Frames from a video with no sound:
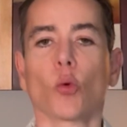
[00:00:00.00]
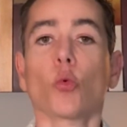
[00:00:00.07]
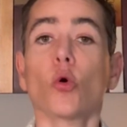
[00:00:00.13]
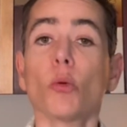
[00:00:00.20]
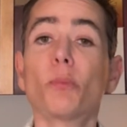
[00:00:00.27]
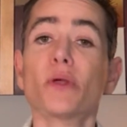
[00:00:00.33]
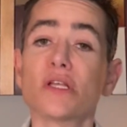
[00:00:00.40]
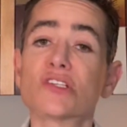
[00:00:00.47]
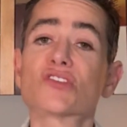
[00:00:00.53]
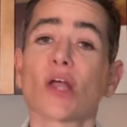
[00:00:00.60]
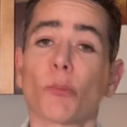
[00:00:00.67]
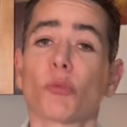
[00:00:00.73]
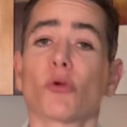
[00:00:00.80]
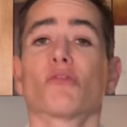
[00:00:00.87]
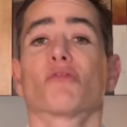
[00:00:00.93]
There will
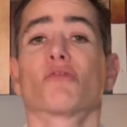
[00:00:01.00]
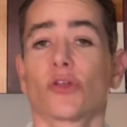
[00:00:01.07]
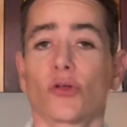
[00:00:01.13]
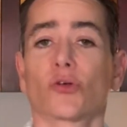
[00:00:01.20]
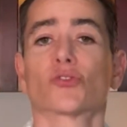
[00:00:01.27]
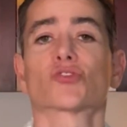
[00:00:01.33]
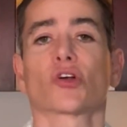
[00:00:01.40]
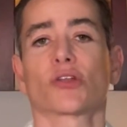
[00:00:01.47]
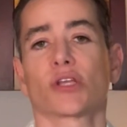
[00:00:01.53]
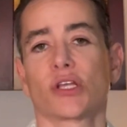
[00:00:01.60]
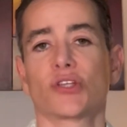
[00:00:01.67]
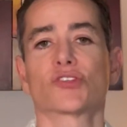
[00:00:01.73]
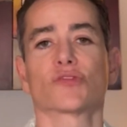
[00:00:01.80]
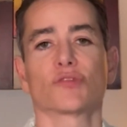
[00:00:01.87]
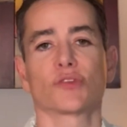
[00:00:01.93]
be separate videos
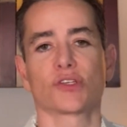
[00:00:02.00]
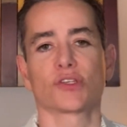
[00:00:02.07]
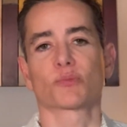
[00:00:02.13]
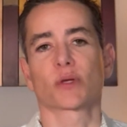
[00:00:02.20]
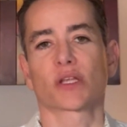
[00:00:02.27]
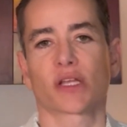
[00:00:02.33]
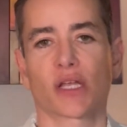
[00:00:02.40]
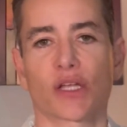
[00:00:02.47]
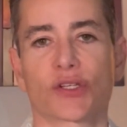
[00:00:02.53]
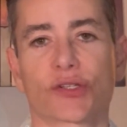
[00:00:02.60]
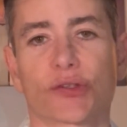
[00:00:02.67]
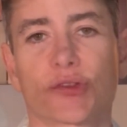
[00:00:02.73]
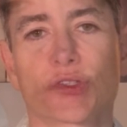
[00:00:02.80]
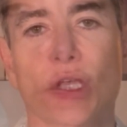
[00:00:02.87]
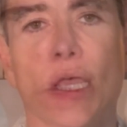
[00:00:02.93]
on each of these
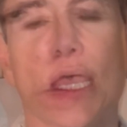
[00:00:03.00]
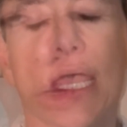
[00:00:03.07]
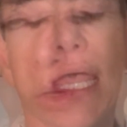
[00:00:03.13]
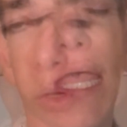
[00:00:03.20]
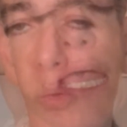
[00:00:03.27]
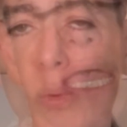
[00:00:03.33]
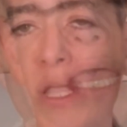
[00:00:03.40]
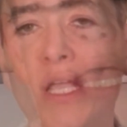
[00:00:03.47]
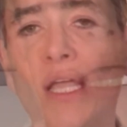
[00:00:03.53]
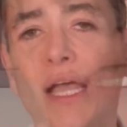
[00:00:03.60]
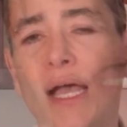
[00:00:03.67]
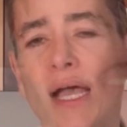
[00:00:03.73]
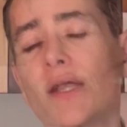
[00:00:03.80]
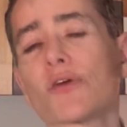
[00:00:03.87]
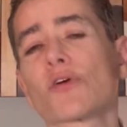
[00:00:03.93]
medications. We
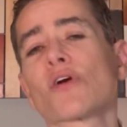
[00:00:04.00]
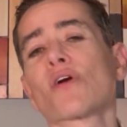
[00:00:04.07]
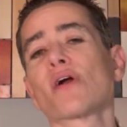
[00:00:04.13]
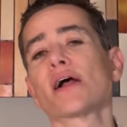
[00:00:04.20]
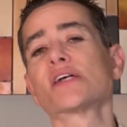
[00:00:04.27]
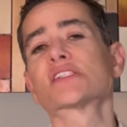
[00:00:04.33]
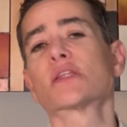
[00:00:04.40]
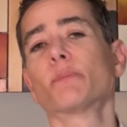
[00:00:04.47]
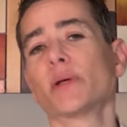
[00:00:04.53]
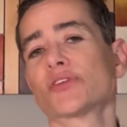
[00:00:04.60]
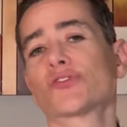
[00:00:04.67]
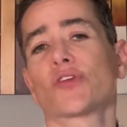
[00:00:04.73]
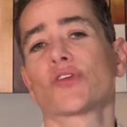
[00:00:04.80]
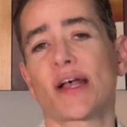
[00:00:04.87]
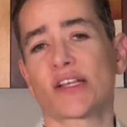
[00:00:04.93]
can
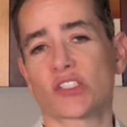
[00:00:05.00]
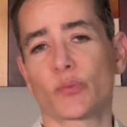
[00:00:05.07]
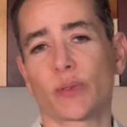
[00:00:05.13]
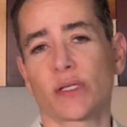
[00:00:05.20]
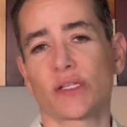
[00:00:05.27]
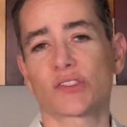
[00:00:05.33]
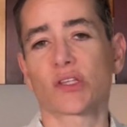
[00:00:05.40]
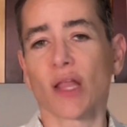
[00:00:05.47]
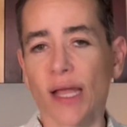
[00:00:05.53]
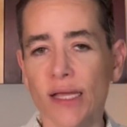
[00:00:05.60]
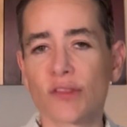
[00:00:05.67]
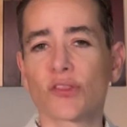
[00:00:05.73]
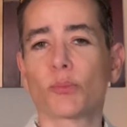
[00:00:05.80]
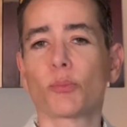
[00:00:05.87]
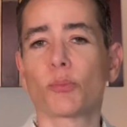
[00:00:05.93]
categorize the
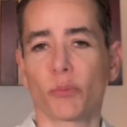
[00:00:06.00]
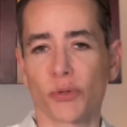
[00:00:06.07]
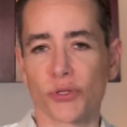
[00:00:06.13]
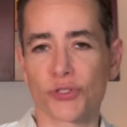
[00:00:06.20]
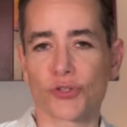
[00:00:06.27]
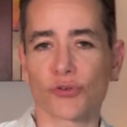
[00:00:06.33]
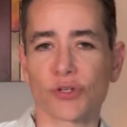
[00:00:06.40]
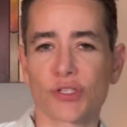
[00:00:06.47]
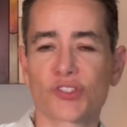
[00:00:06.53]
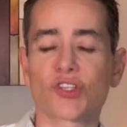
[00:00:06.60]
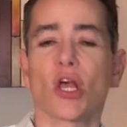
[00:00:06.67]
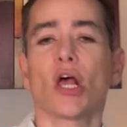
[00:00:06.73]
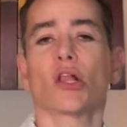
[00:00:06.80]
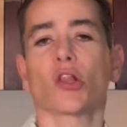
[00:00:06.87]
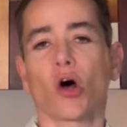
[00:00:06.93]
benzodiazepines like the
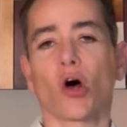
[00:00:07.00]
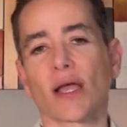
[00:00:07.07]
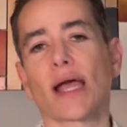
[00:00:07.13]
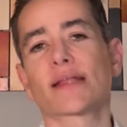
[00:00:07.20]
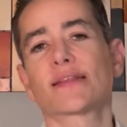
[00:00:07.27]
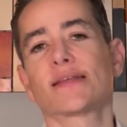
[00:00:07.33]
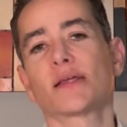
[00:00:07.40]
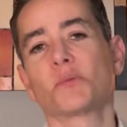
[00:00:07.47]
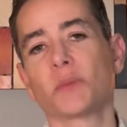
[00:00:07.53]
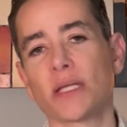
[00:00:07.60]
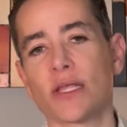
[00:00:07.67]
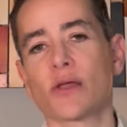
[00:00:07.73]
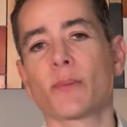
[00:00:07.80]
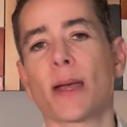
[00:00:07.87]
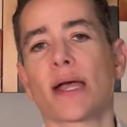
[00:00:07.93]
barbiturates,
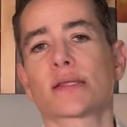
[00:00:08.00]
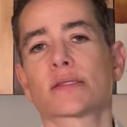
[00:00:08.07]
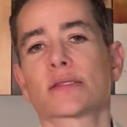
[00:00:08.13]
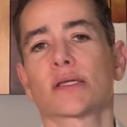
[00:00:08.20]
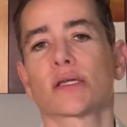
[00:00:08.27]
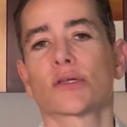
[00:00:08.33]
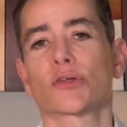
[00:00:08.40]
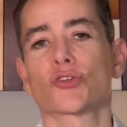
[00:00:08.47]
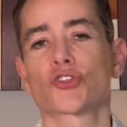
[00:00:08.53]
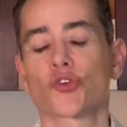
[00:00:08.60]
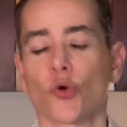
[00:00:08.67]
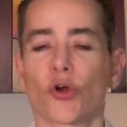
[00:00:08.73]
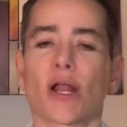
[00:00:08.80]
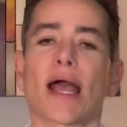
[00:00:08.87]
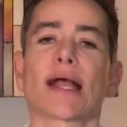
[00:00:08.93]
long-acting,
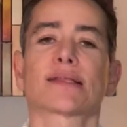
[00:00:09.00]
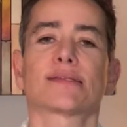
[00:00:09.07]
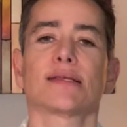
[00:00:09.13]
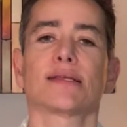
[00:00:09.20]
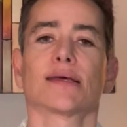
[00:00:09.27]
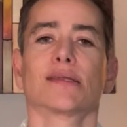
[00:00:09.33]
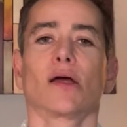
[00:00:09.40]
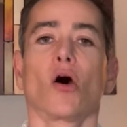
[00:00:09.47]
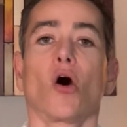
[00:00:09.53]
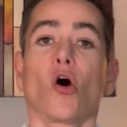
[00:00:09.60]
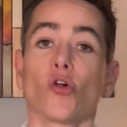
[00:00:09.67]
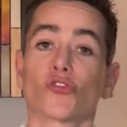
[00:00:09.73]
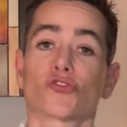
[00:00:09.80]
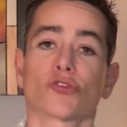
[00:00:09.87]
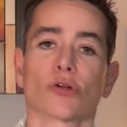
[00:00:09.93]
medium-acting, short-acting,
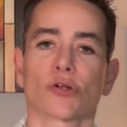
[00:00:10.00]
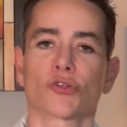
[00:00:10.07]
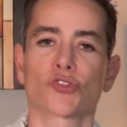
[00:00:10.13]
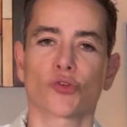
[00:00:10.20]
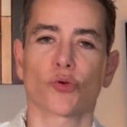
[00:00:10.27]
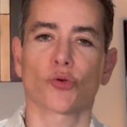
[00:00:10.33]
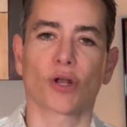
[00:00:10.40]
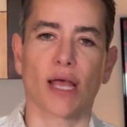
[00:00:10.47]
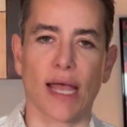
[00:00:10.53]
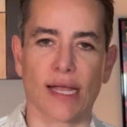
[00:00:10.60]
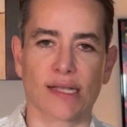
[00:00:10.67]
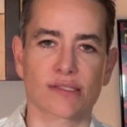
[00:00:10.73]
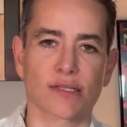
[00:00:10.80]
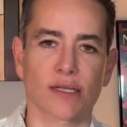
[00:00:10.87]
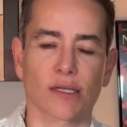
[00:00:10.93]
and
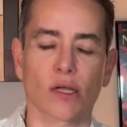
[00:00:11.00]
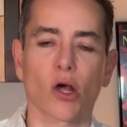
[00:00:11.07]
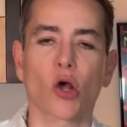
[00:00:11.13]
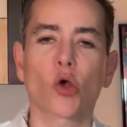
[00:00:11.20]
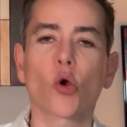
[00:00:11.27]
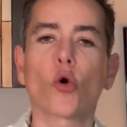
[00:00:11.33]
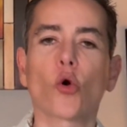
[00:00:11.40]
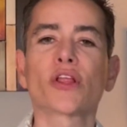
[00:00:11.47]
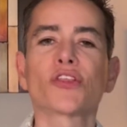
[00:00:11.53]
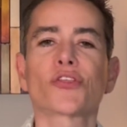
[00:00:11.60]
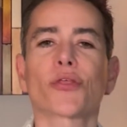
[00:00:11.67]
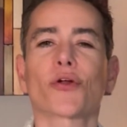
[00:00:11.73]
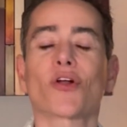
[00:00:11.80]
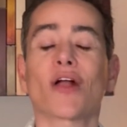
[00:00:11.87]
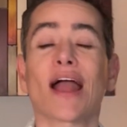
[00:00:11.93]
ultra-short-acting
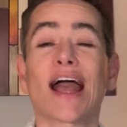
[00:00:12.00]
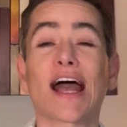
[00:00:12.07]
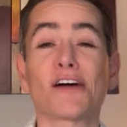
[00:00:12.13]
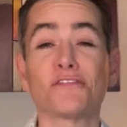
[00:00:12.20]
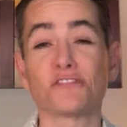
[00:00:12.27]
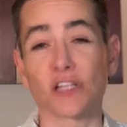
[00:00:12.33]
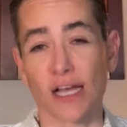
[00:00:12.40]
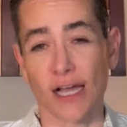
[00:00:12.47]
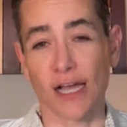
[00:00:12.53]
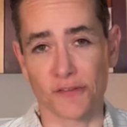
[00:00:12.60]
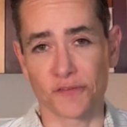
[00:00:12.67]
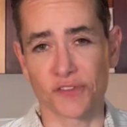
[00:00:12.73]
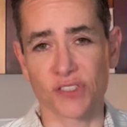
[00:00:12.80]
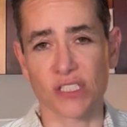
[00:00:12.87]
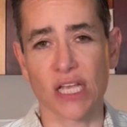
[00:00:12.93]
according to their
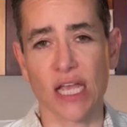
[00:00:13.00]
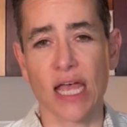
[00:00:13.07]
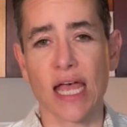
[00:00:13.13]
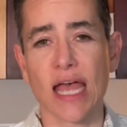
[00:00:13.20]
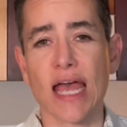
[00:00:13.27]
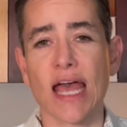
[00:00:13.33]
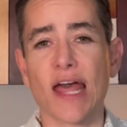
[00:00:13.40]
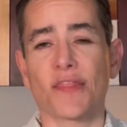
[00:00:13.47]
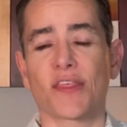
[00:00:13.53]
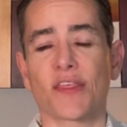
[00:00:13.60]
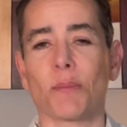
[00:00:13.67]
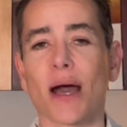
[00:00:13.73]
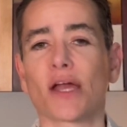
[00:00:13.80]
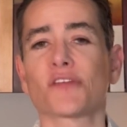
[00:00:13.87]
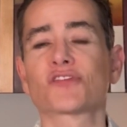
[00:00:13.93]
half-lives,
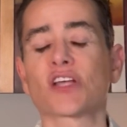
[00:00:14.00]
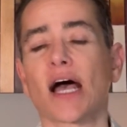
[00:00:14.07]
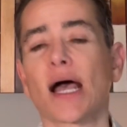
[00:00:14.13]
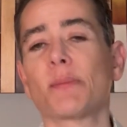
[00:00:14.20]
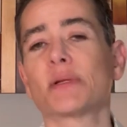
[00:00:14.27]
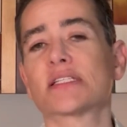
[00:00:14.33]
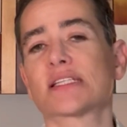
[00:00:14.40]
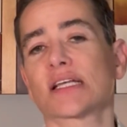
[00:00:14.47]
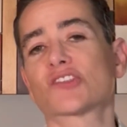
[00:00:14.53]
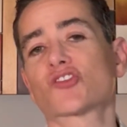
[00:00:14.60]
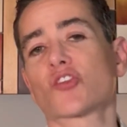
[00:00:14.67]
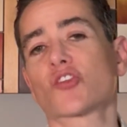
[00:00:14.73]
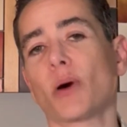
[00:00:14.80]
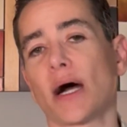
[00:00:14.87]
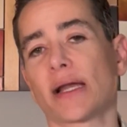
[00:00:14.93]
the amount of time it
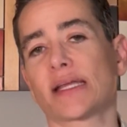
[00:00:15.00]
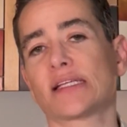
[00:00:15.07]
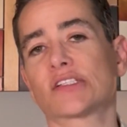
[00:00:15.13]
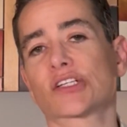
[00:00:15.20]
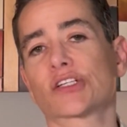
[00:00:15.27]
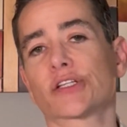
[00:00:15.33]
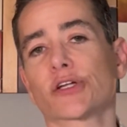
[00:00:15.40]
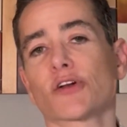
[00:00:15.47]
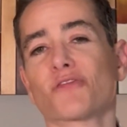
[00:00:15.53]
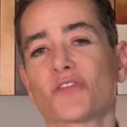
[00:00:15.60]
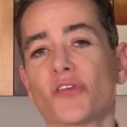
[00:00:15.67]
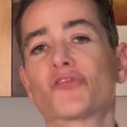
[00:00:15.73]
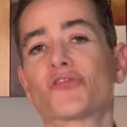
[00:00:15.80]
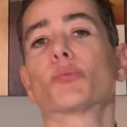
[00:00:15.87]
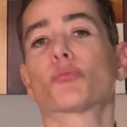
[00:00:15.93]
takes the body to
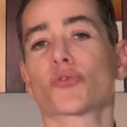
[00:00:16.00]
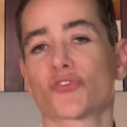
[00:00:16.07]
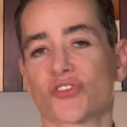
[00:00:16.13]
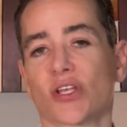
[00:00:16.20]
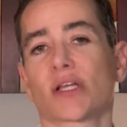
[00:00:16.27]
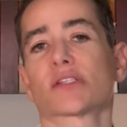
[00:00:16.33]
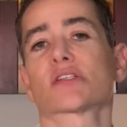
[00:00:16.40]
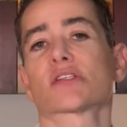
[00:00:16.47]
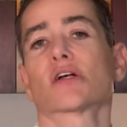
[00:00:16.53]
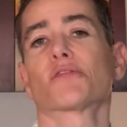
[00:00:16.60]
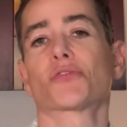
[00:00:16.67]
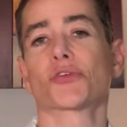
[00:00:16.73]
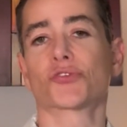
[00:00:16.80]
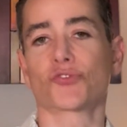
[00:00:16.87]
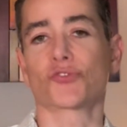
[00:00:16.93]
clear
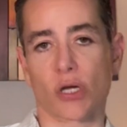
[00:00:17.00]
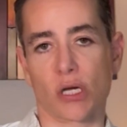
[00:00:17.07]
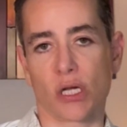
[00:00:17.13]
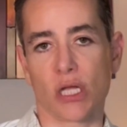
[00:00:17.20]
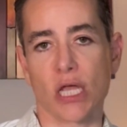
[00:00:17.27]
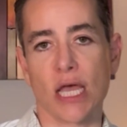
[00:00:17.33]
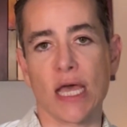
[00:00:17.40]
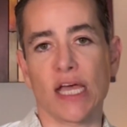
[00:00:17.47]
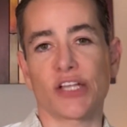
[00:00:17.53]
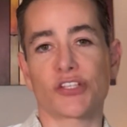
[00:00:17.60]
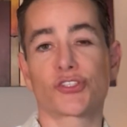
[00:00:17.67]
50% of the drug.